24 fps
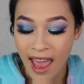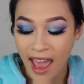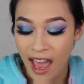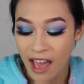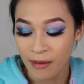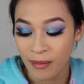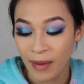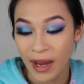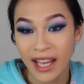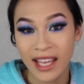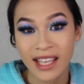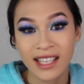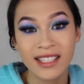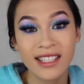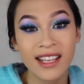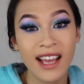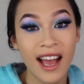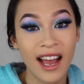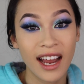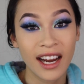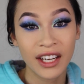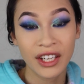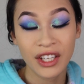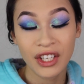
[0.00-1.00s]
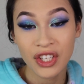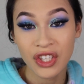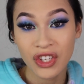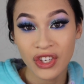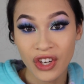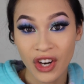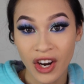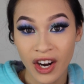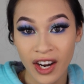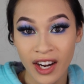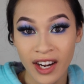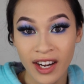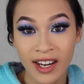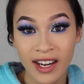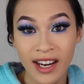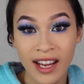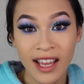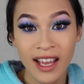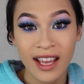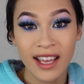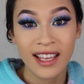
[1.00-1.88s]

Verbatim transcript: and my entire chart